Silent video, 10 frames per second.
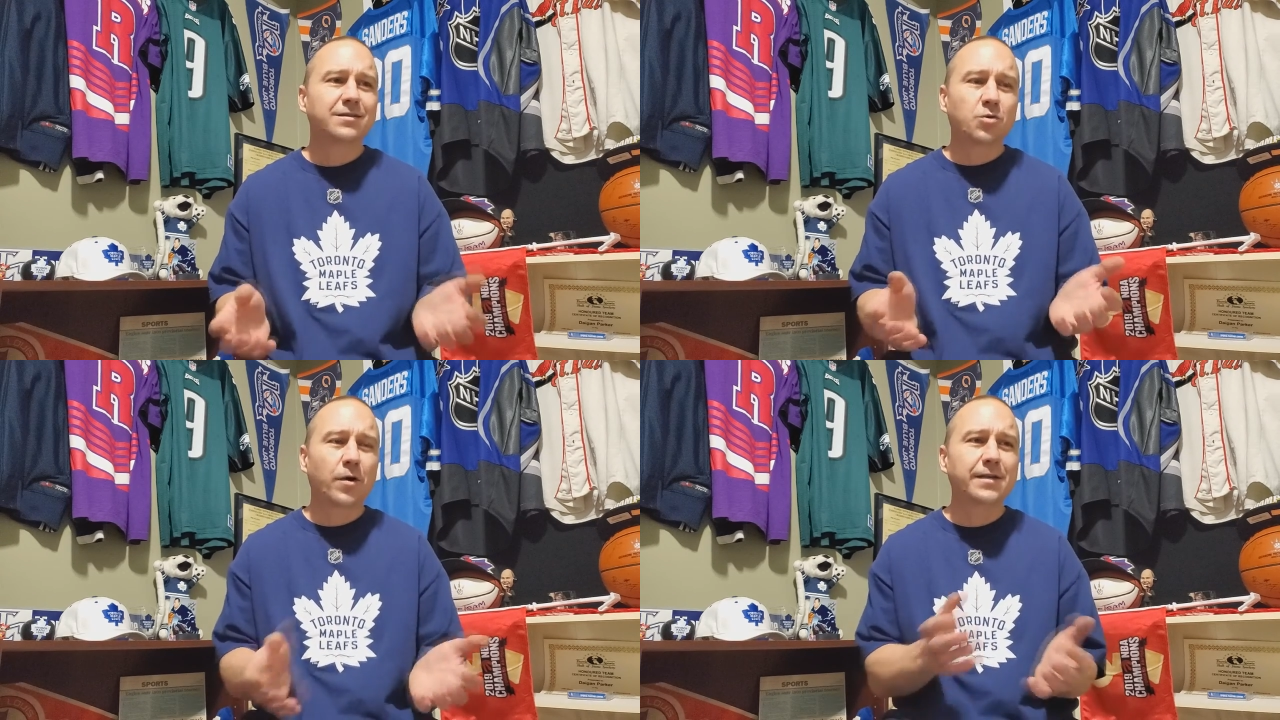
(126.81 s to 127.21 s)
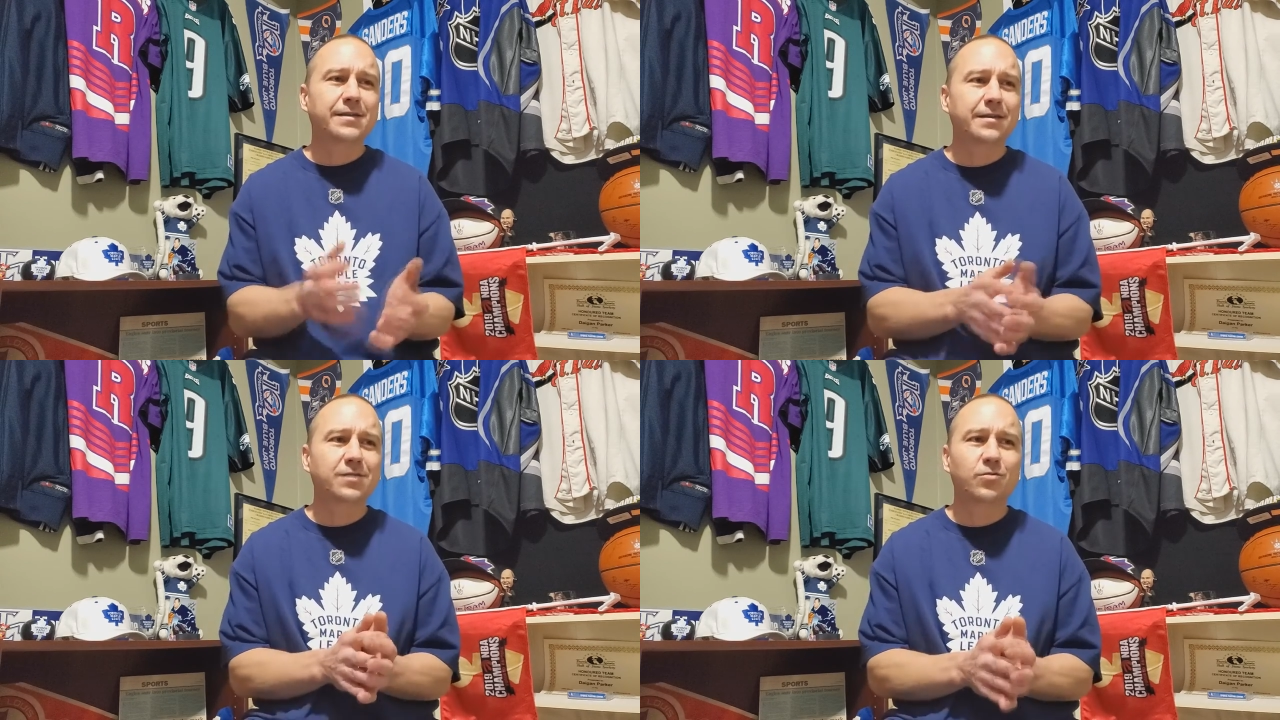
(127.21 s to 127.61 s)

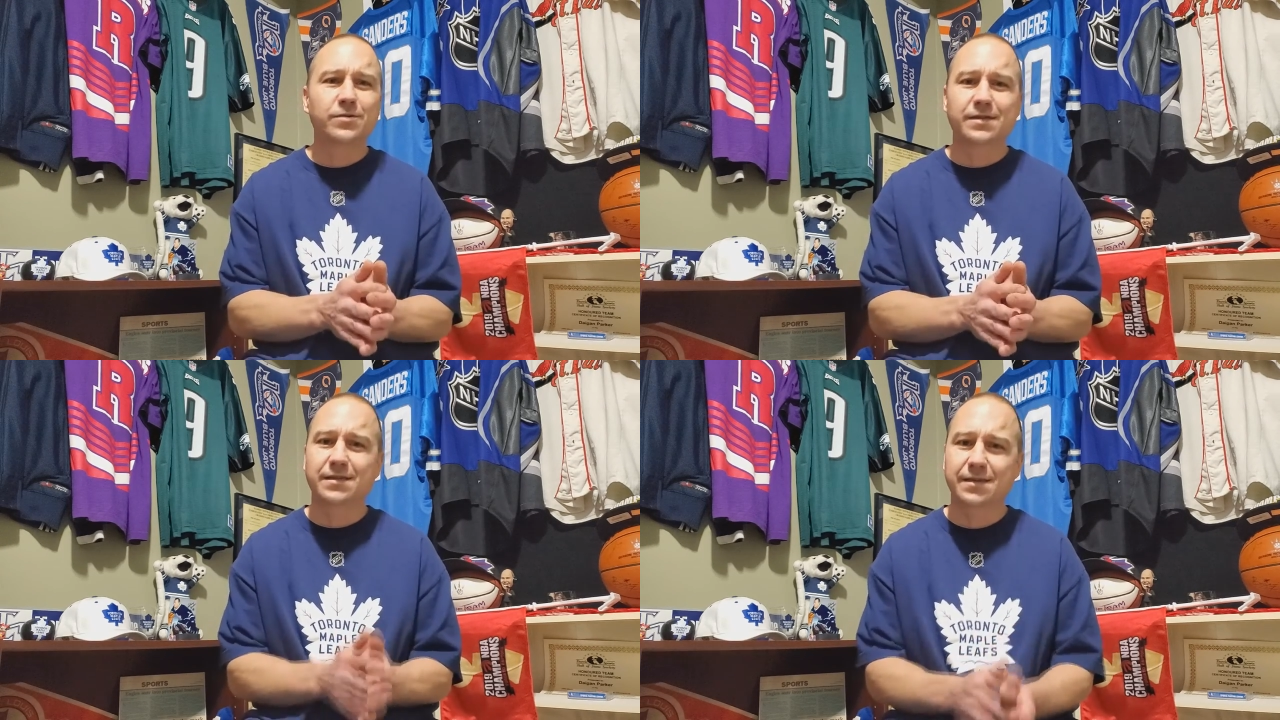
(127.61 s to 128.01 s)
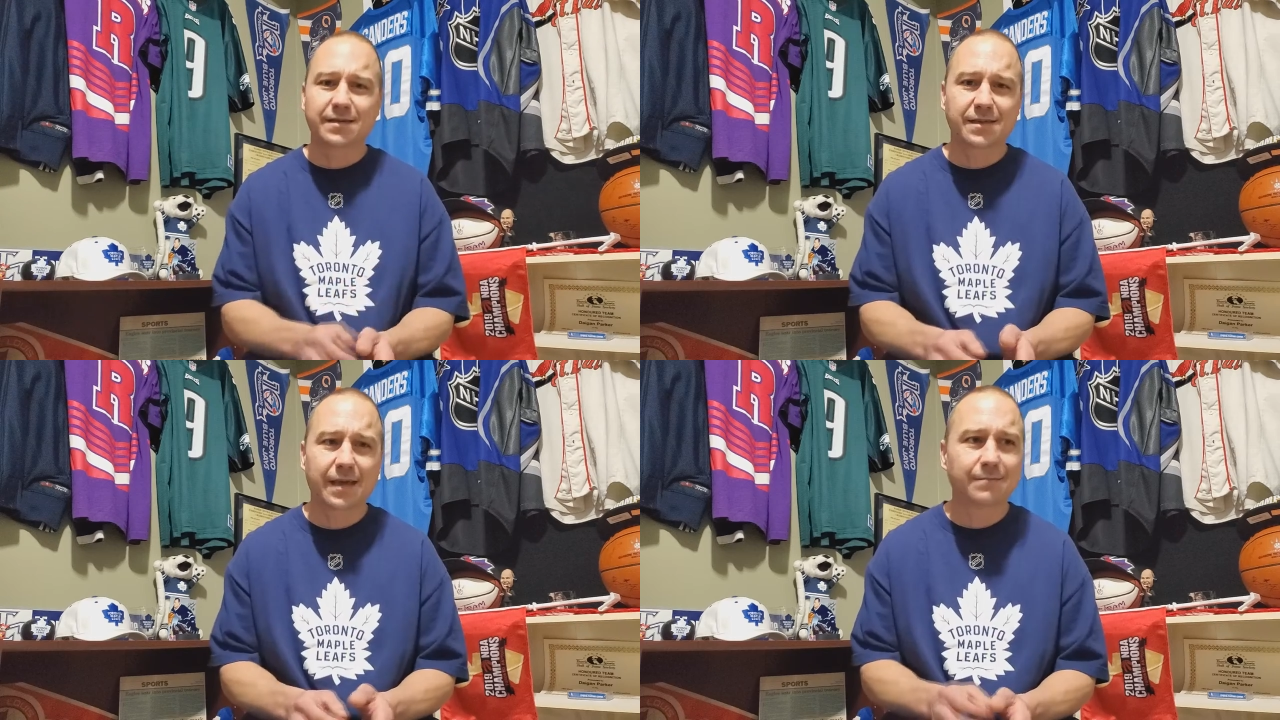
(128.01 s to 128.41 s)
26 goals in
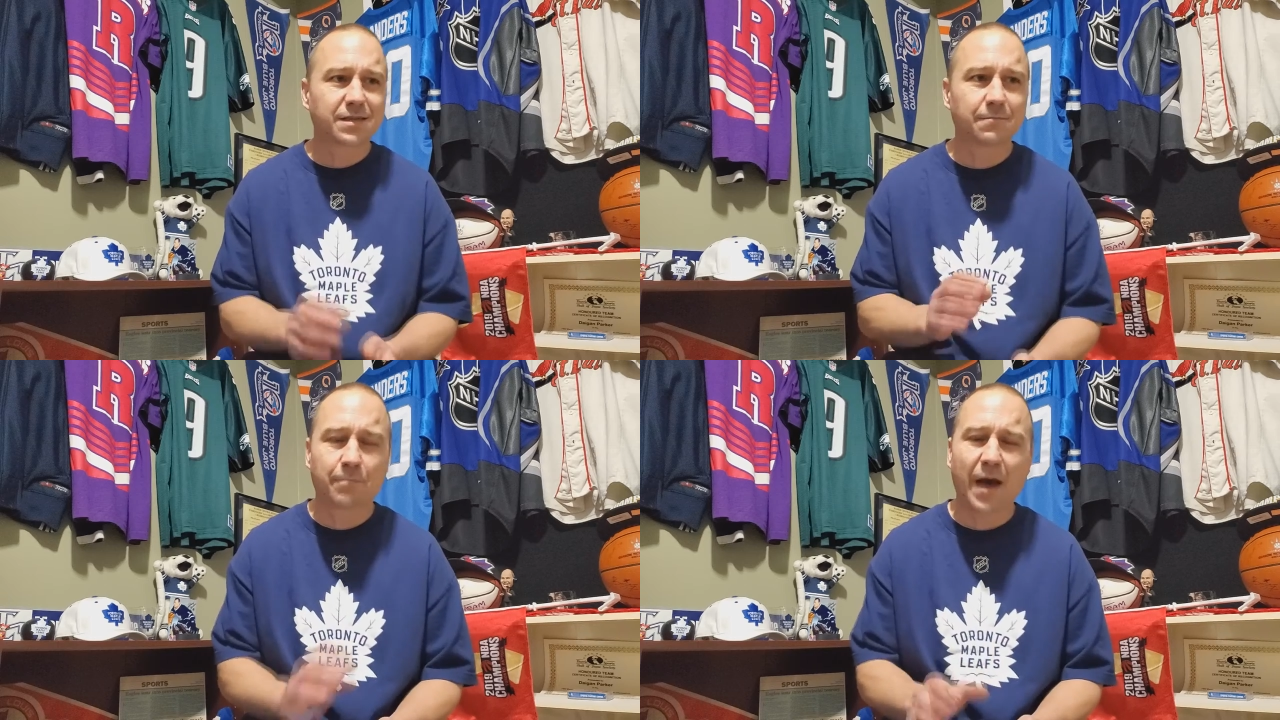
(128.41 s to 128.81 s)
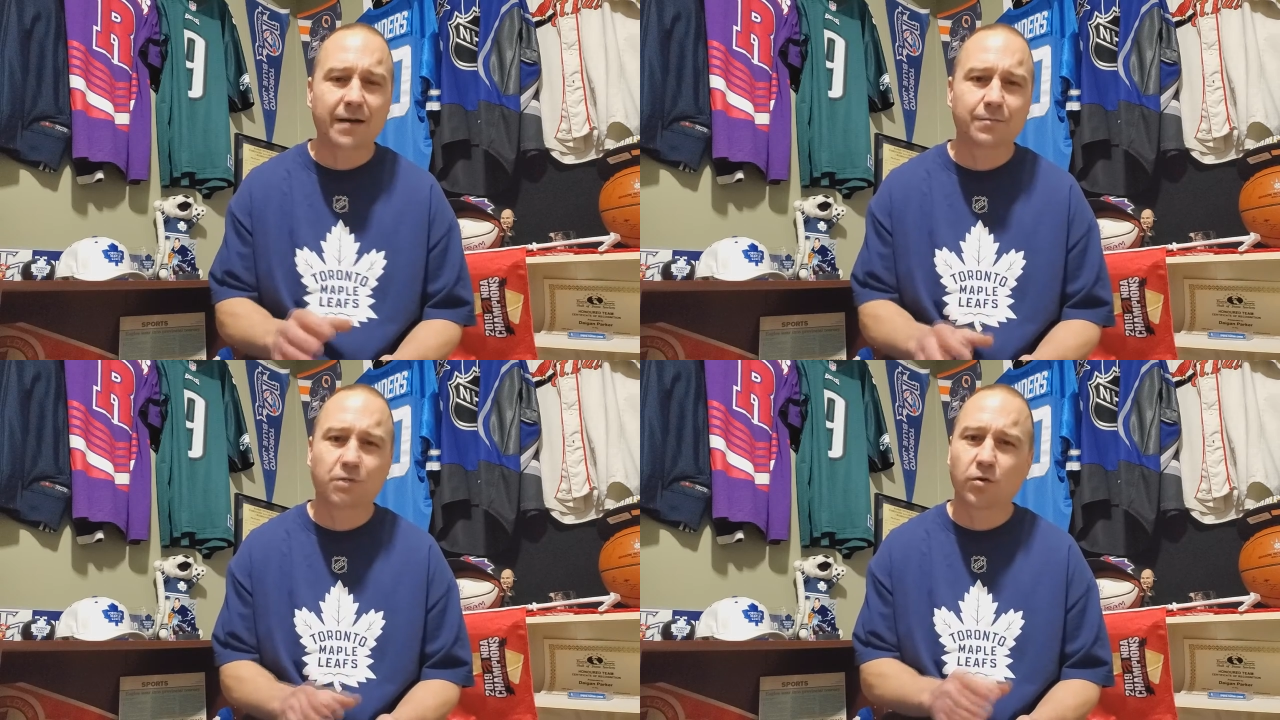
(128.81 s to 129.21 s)
six games,
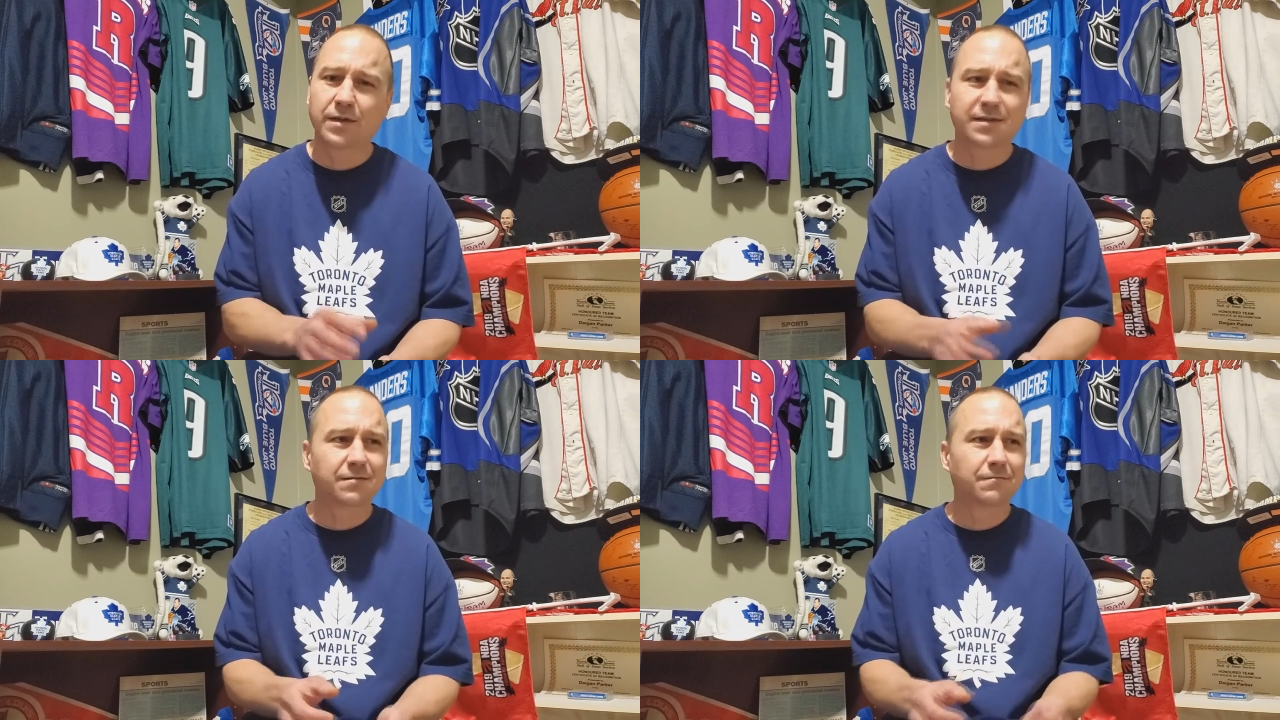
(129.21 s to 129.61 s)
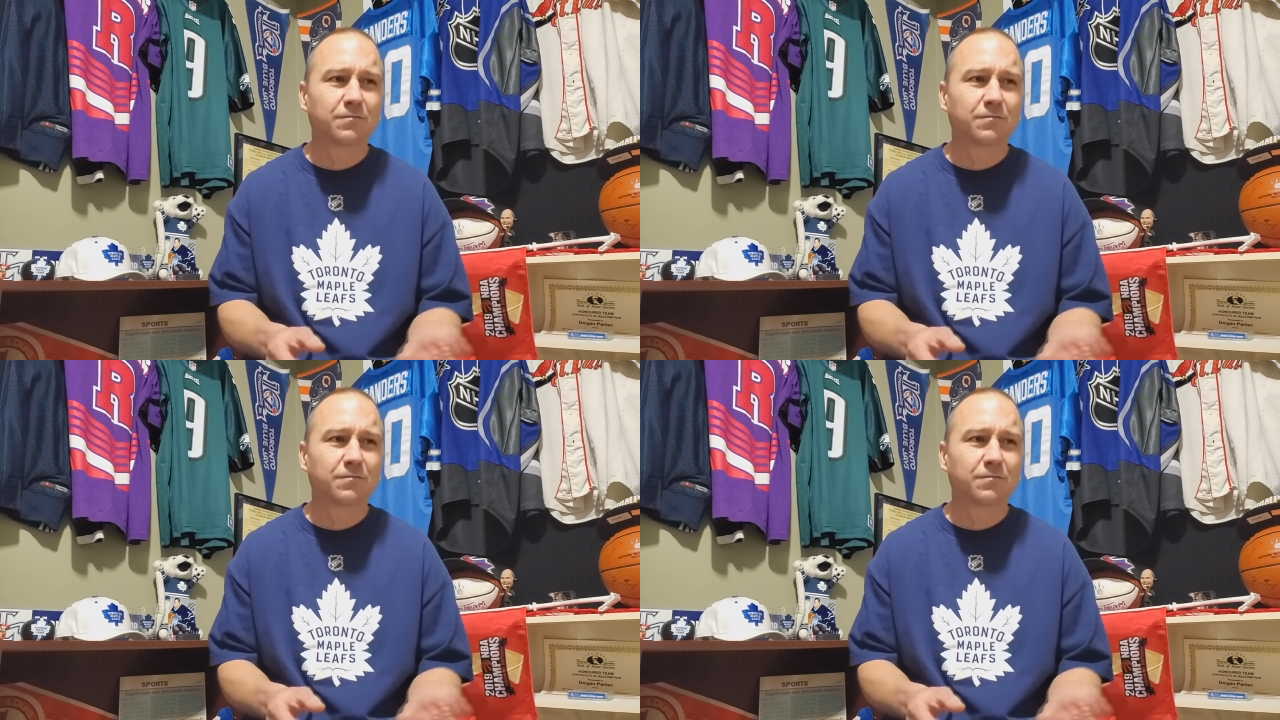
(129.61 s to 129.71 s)
backup goalies,